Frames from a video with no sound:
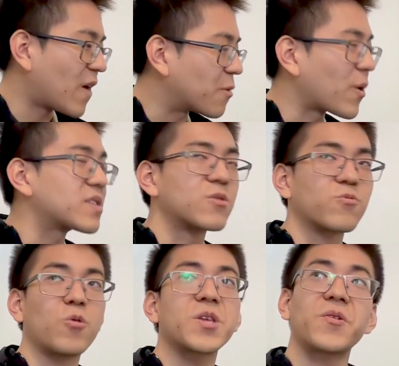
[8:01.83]
find ways to
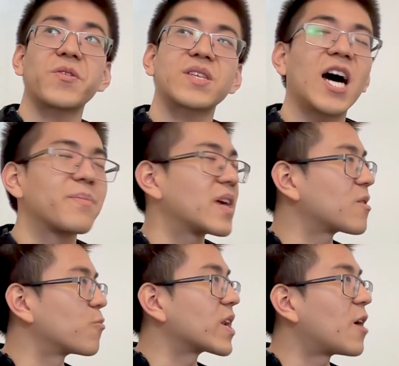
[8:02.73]
grow a ton at the time, get
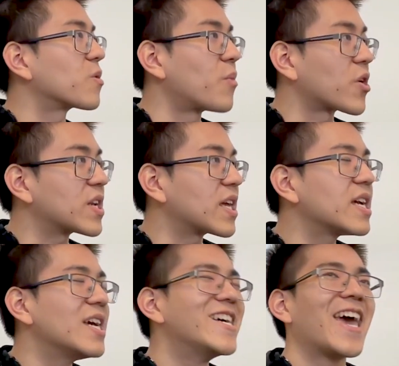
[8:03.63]
the word out with
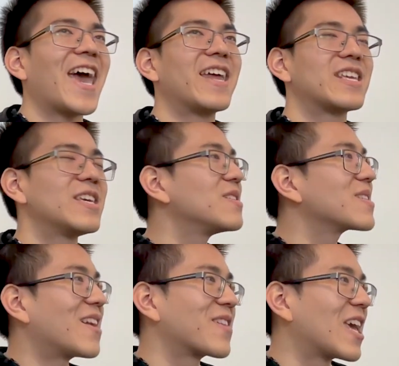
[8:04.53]
marketing. And he
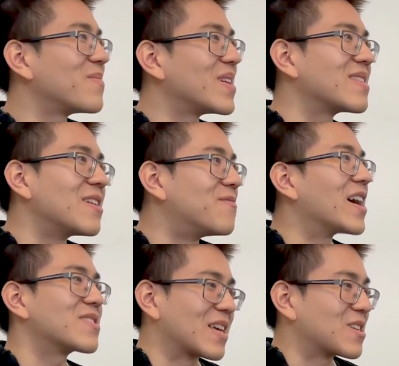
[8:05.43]
kind of gave me
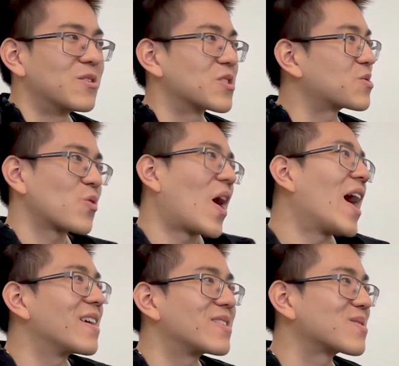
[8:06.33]
advice to like, just
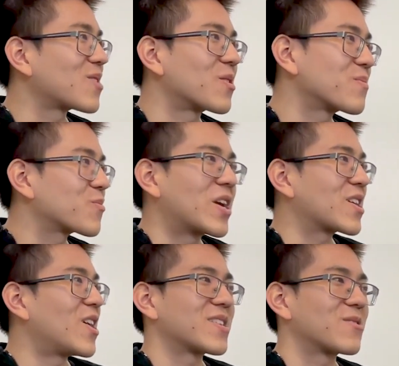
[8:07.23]
try to start creating
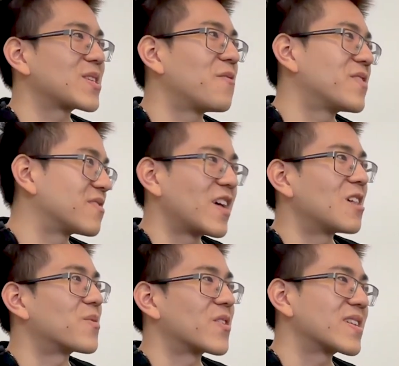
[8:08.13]
content yourself as a
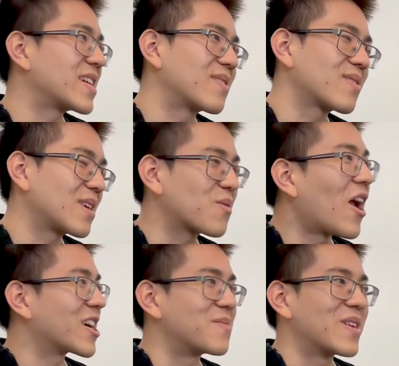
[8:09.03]
developer. He thought
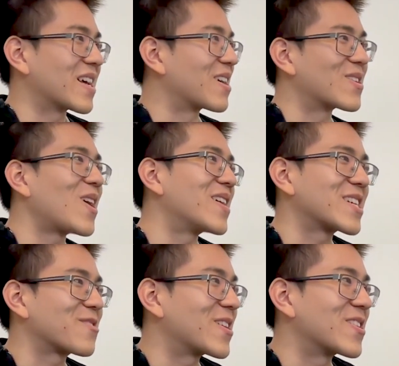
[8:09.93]
I could be like a good
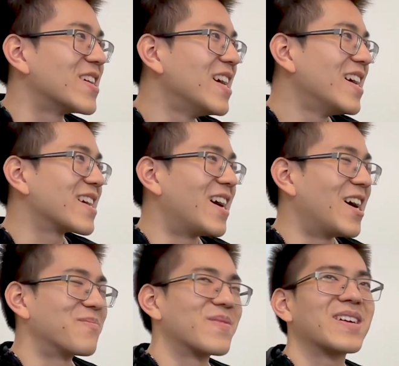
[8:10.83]
content creator.
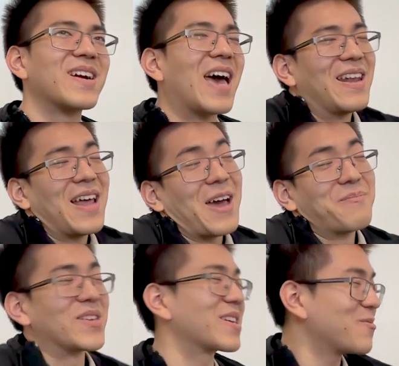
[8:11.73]
And
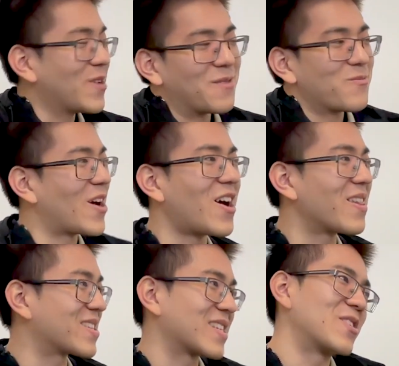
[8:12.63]
I'm like, wait, why not?
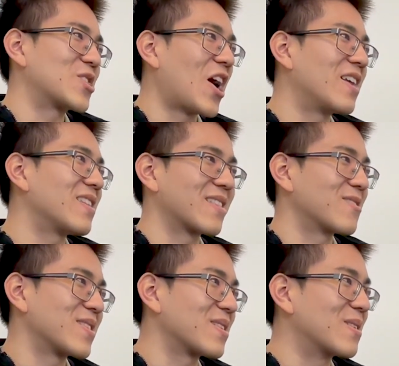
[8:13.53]
Let's give it a shot. Like,
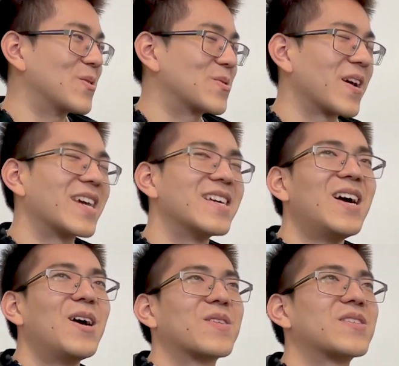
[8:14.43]
there's nothing to lose, right?
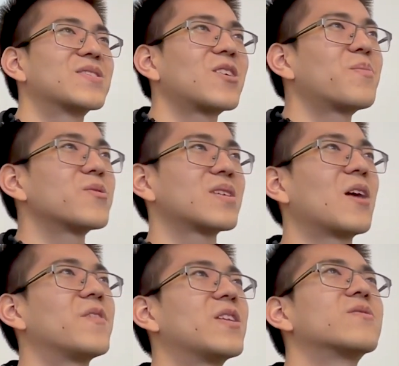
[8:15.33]
So I just started posting
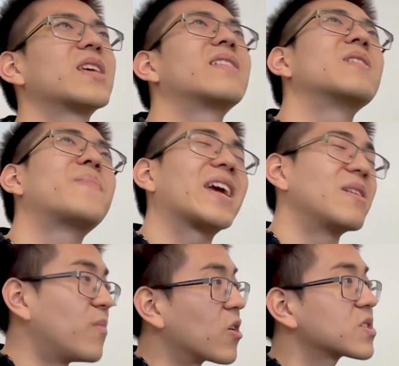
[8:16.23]
out videos, I think back
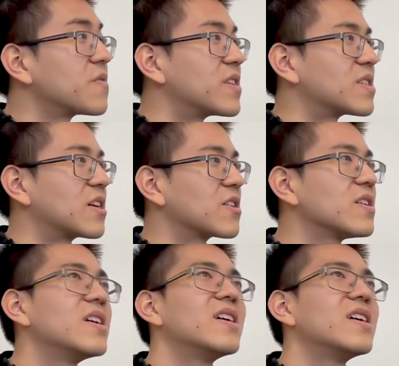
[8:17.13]
in March of this year.